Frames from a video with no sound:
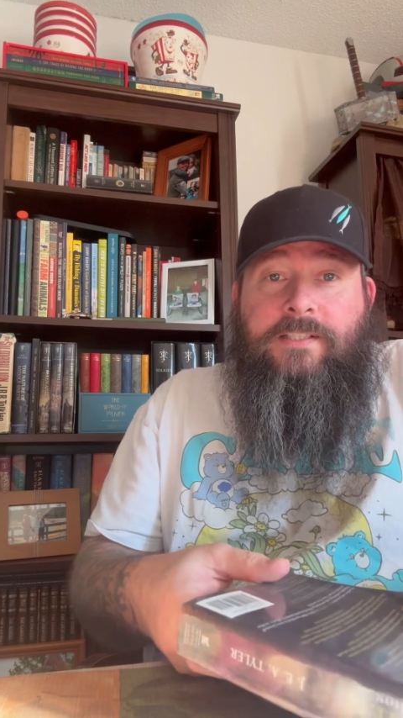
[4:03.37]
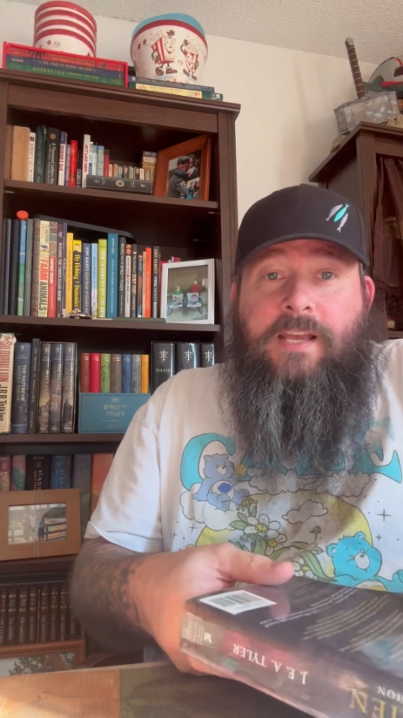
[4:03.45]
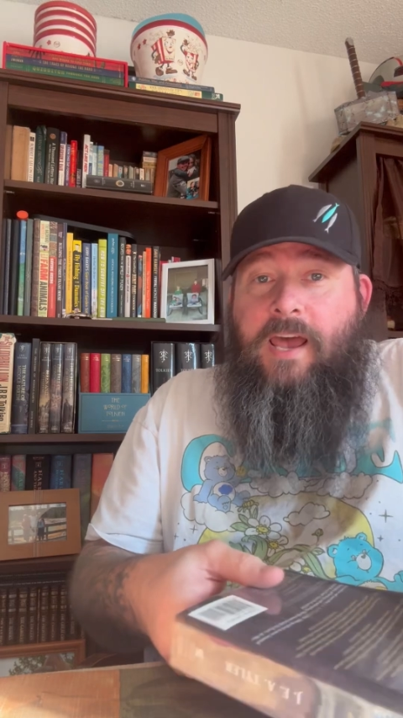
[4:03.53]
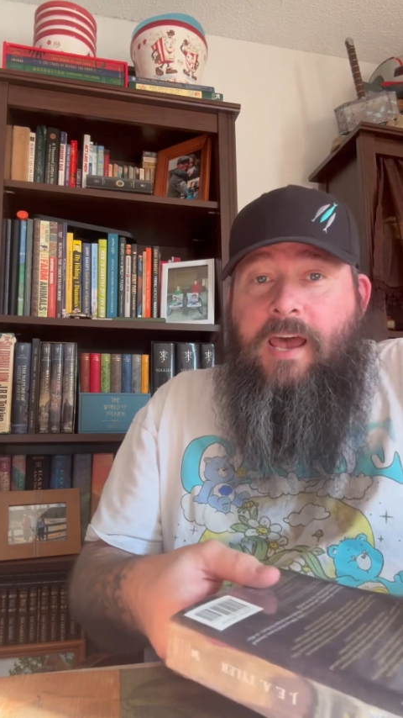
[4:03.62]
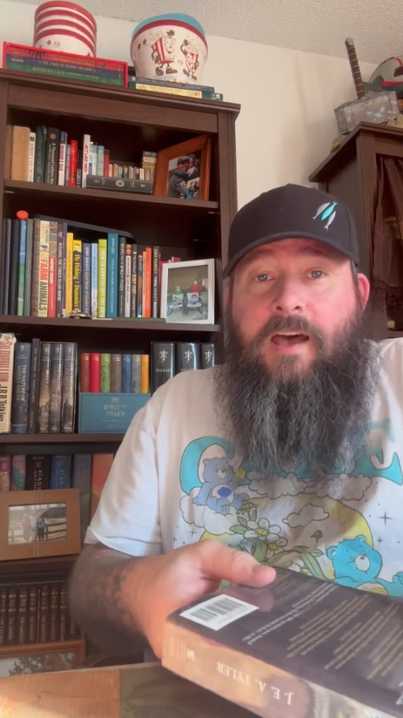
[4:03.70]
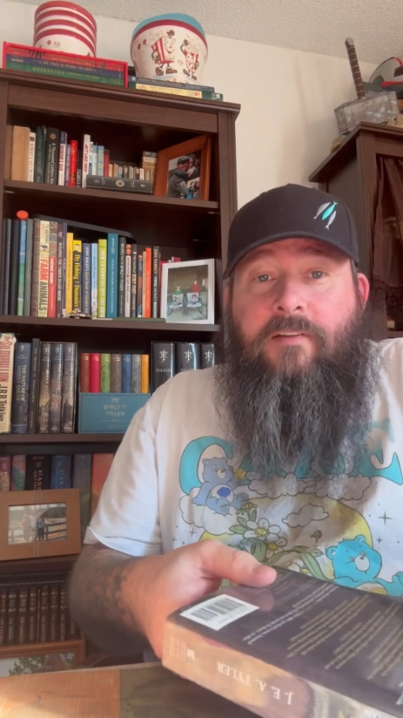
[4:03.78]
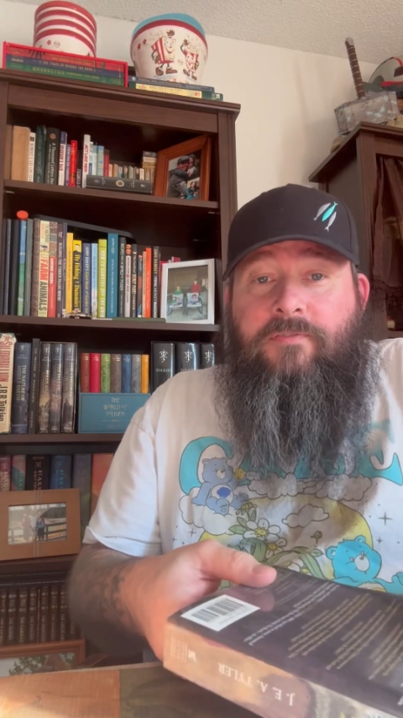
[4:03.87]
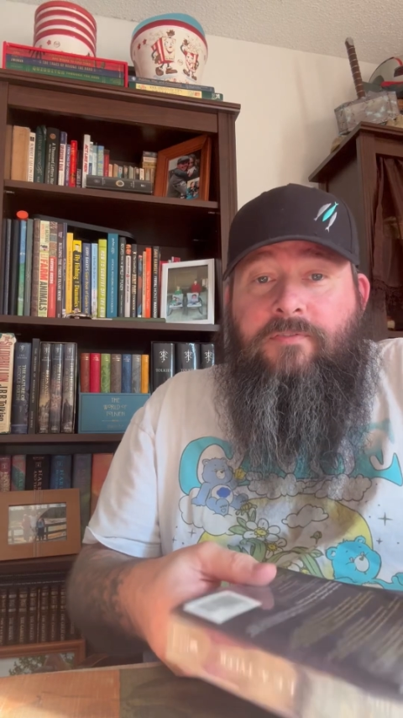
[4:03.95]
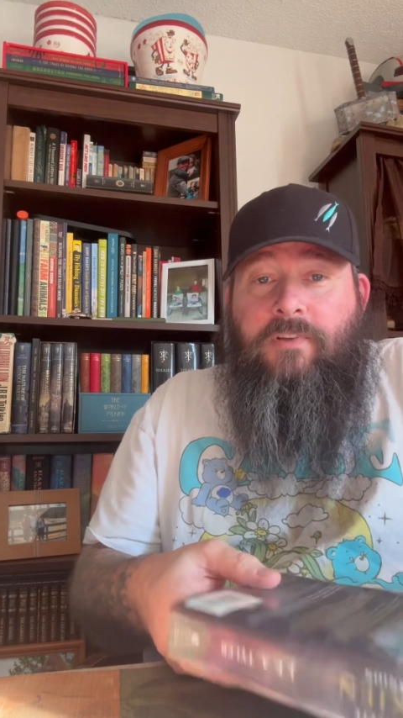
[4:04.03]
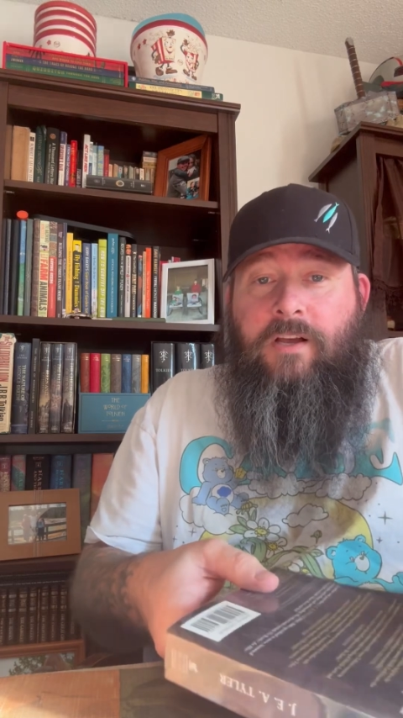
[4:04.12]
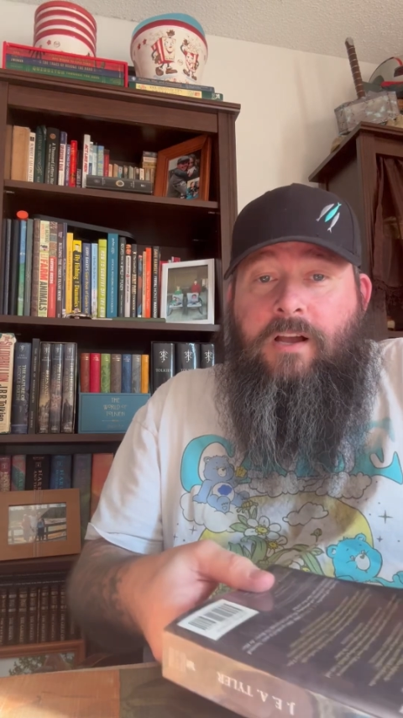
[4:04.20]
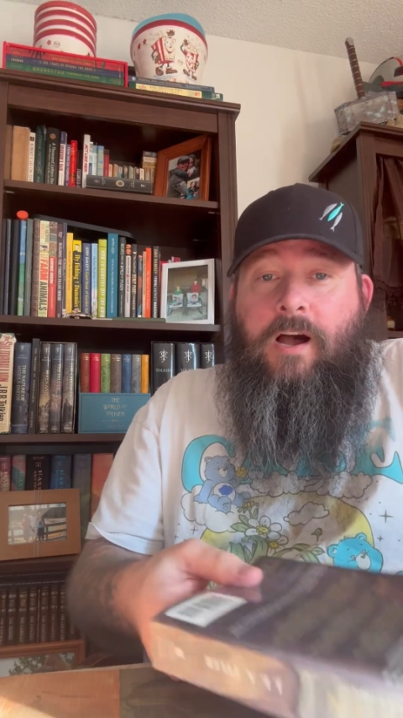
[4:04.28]
have
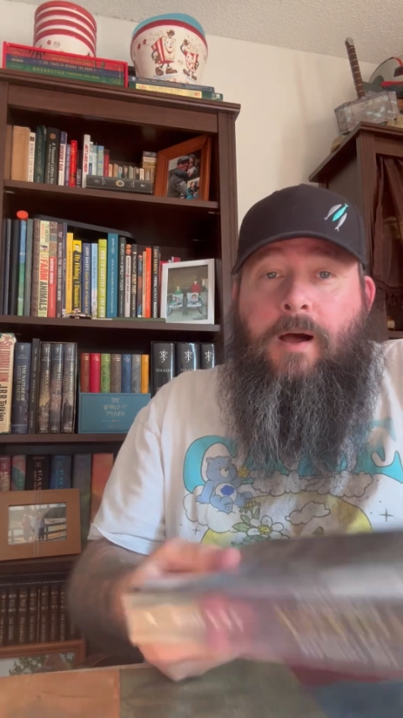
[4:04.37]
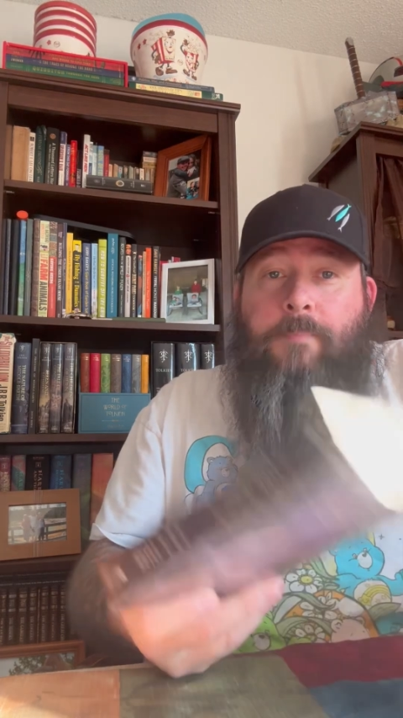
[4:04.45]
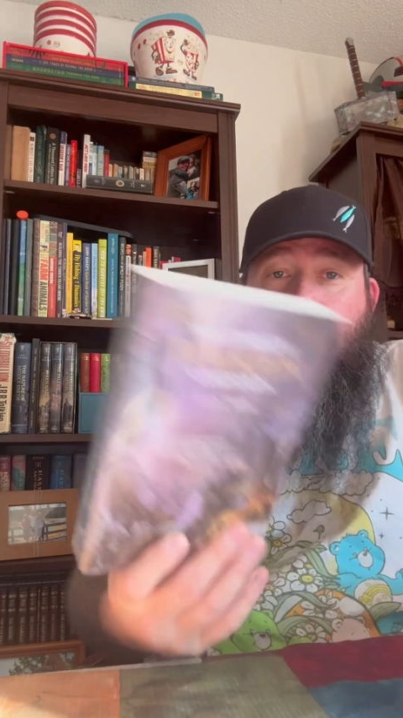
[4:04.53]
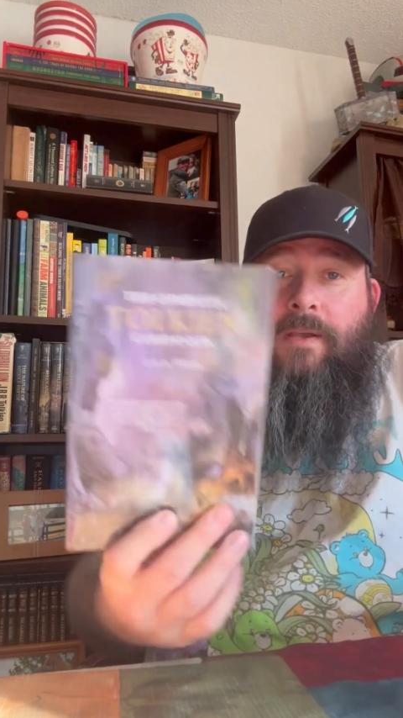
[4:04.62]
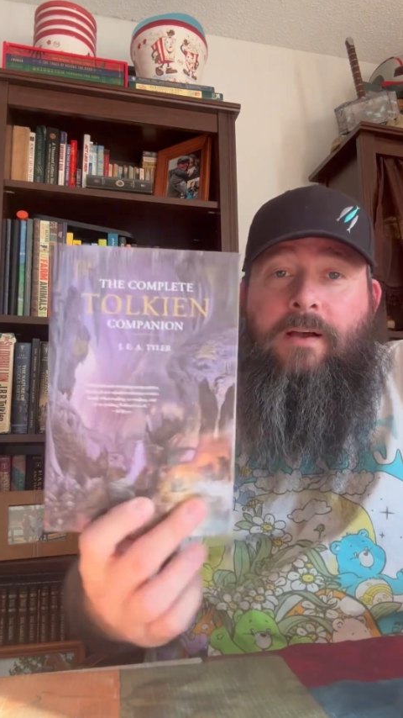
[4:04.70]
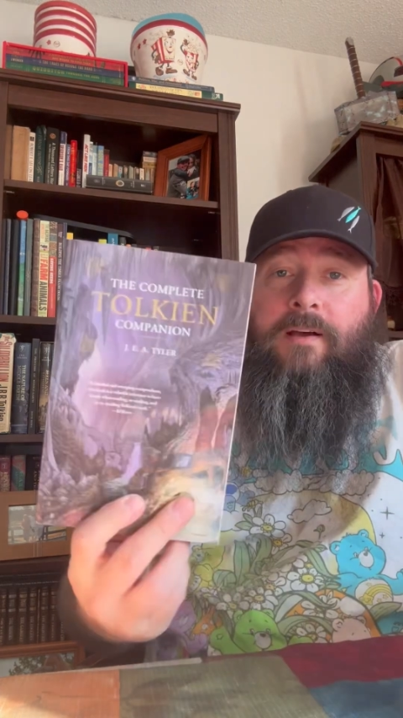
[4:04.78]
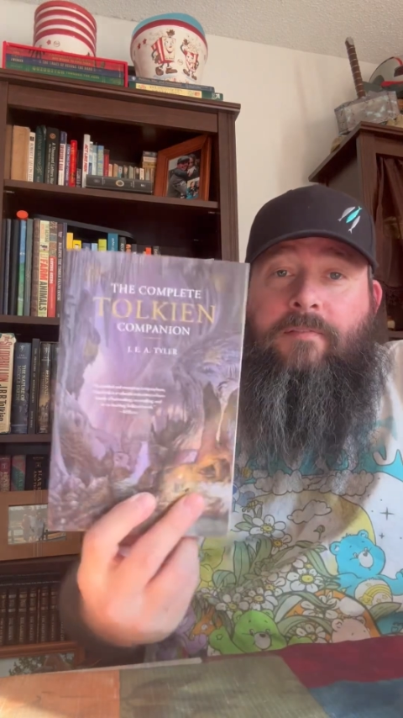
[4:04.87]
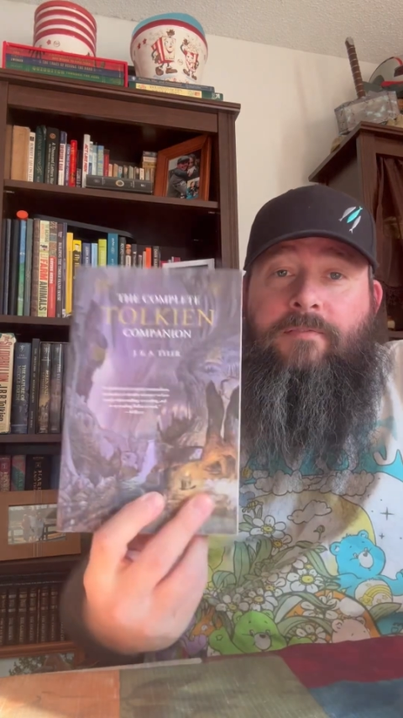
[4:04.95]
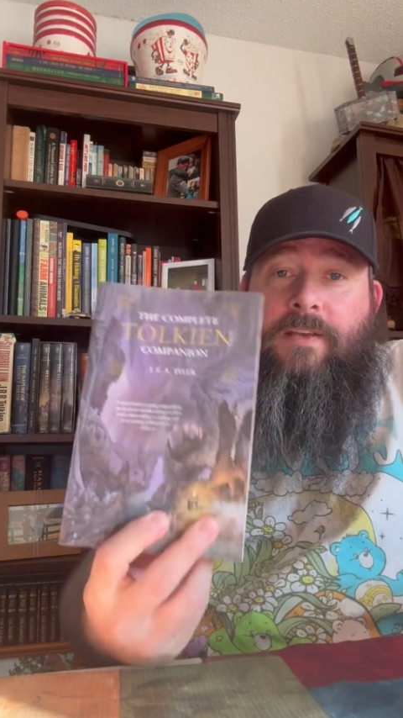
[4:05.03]
a copy of